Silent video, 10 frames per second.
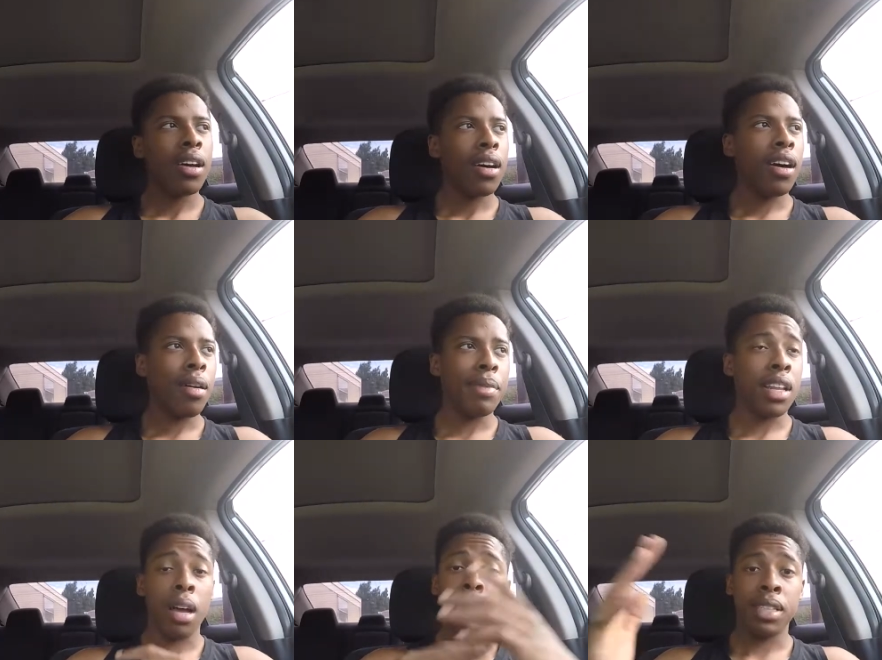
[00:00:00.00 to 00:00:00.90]
And
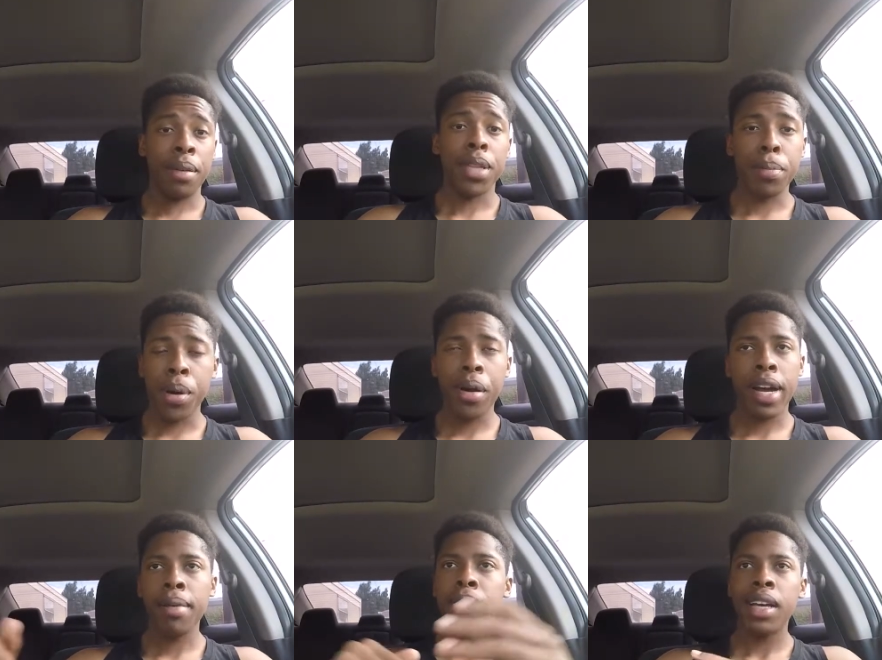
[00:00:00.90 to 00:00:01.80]
then I'll be done with the
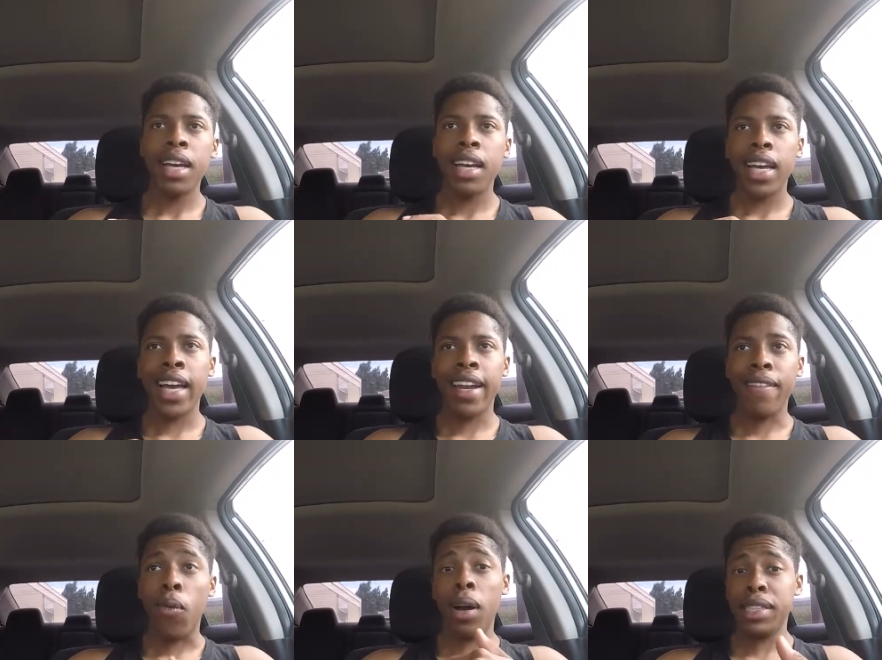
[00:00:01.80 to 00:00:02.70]
program. And if
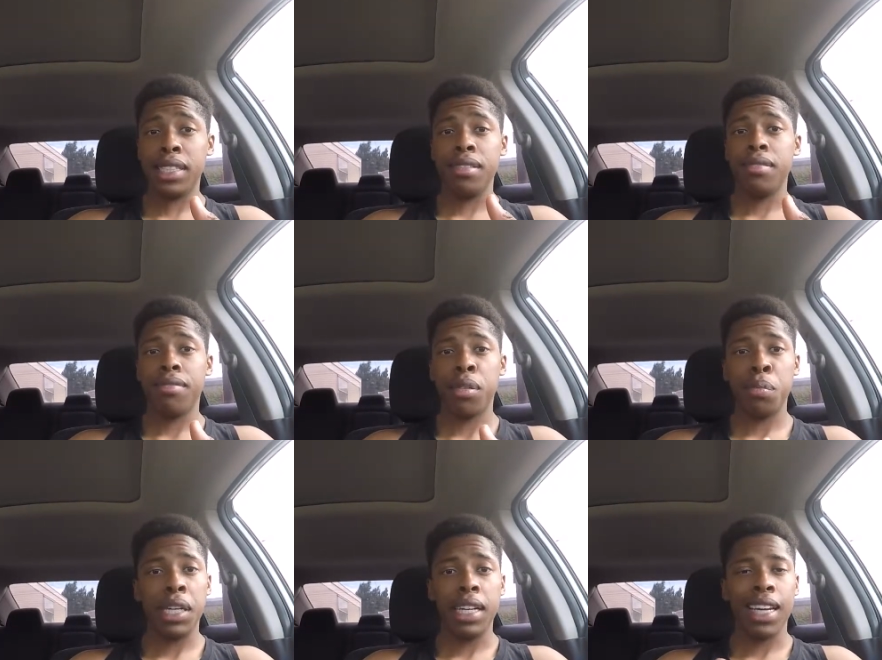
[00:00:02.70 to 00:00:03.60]
it wasn't for
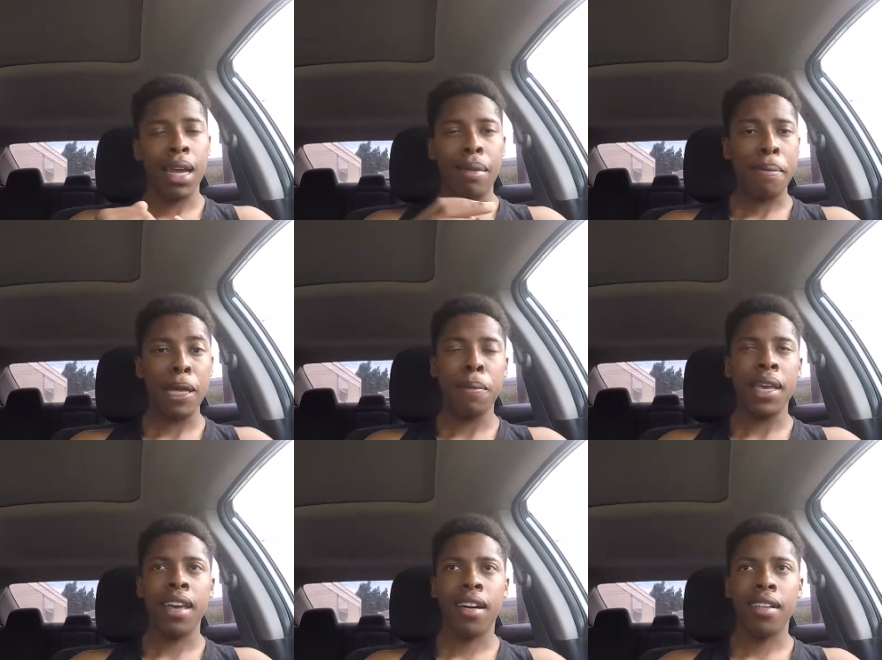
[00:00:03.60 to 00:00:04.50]
me getting my
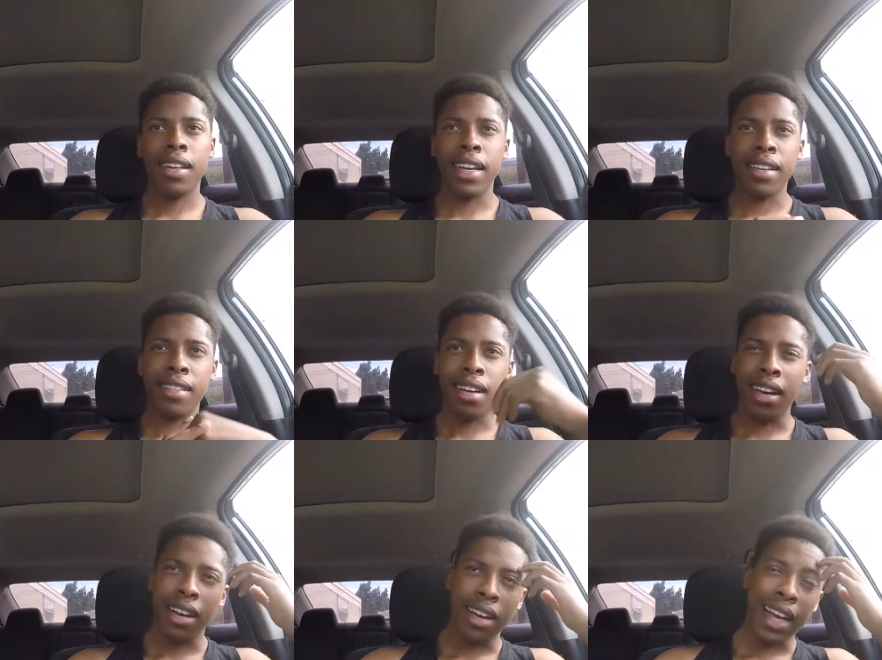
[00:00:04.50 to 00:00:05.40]
PPL in
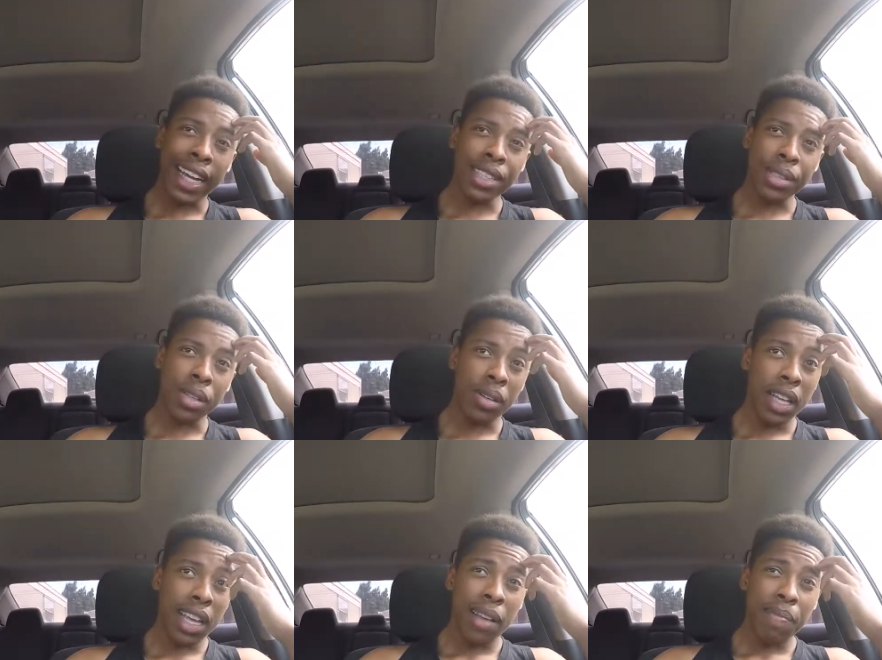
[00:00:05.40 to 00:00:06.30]
high school,
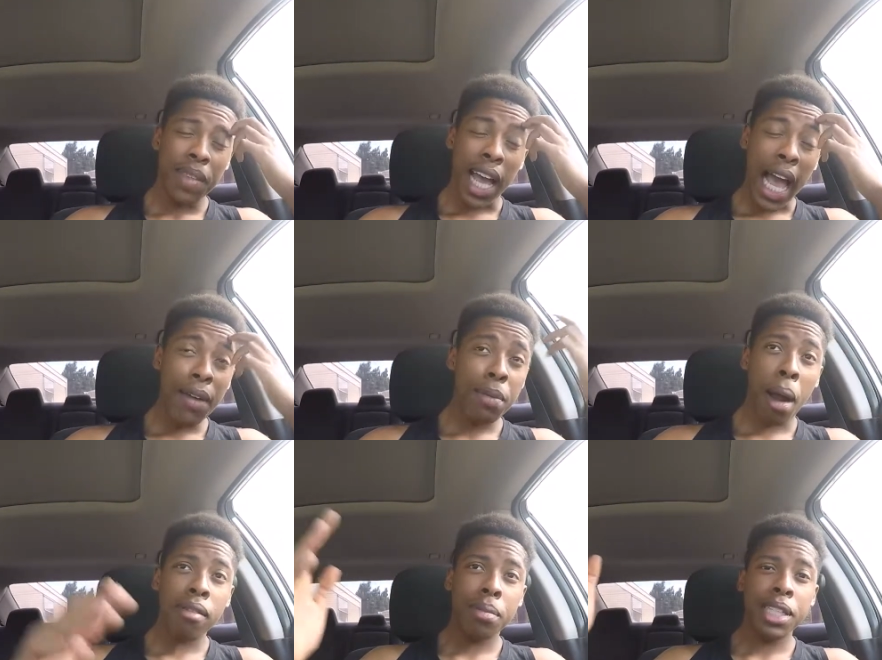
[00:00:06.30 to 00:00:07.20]
I would
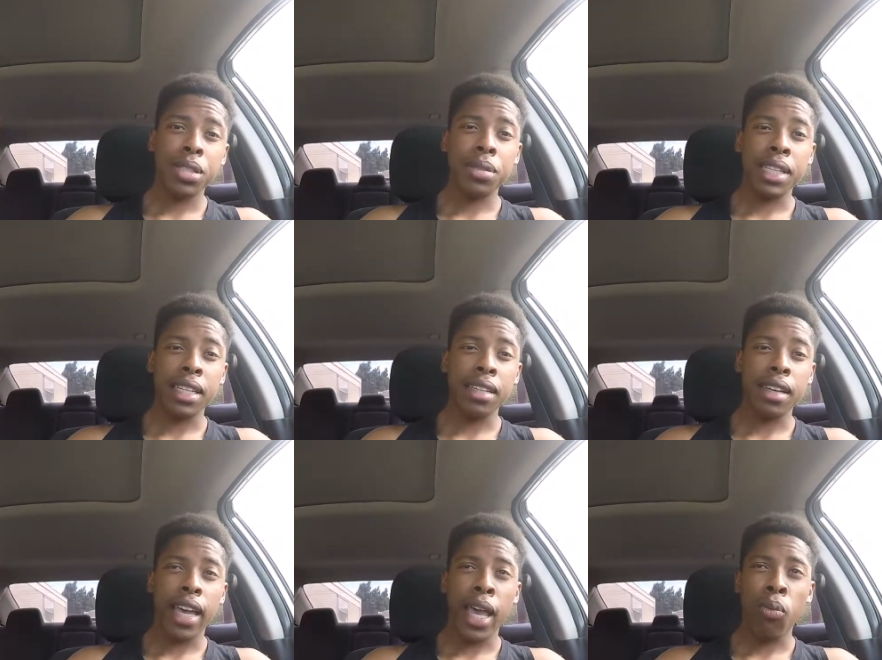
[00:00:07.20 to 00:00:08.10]
probably be
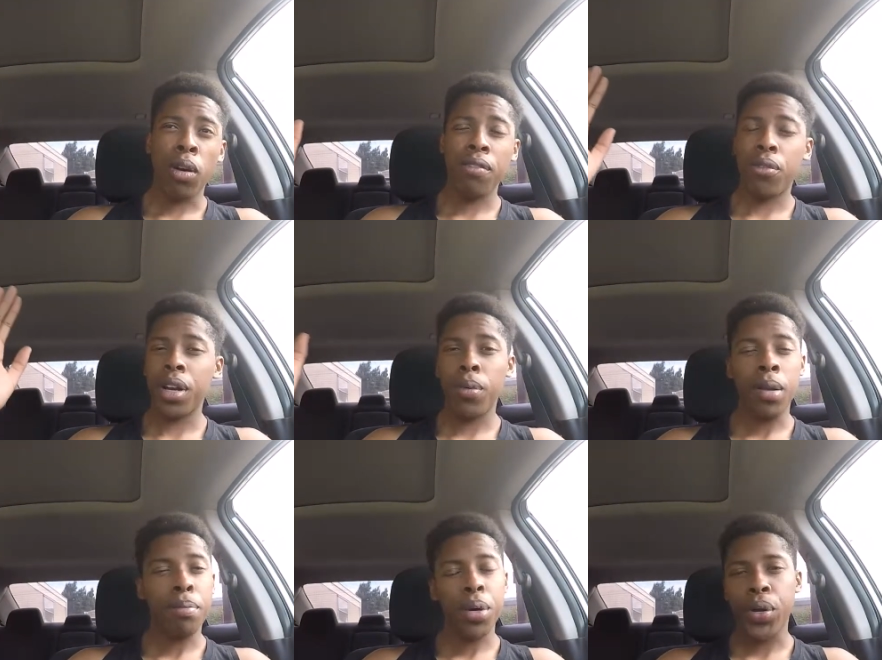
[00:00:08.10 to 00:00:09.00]
doing a
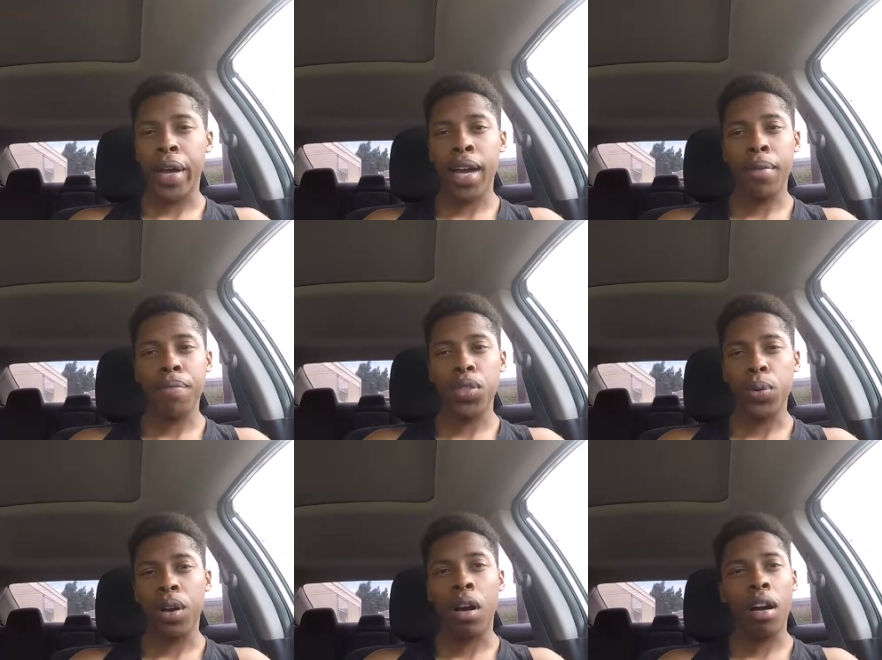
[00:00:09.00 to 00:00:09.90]
141 program
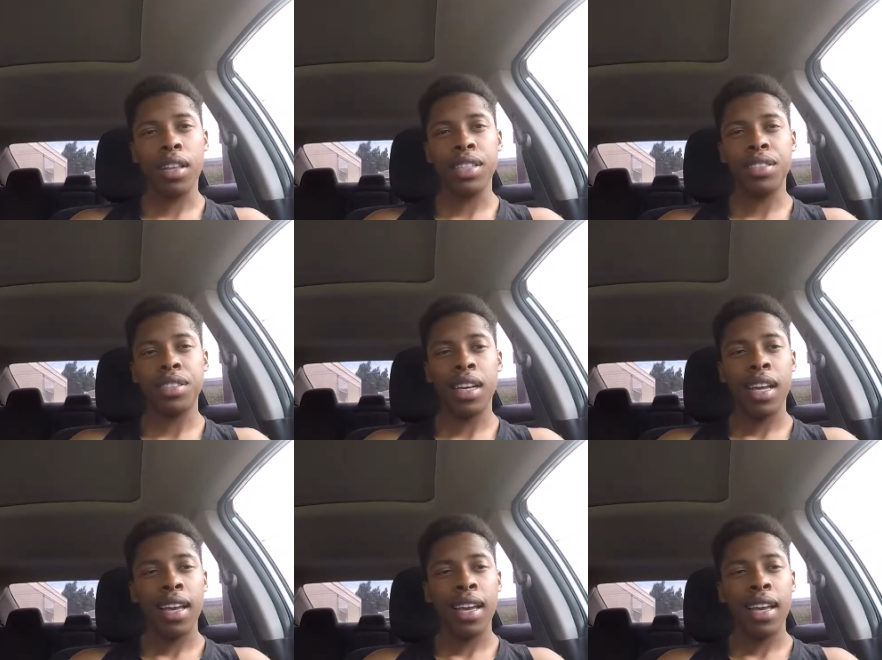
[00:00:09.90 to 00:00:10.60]
through a college.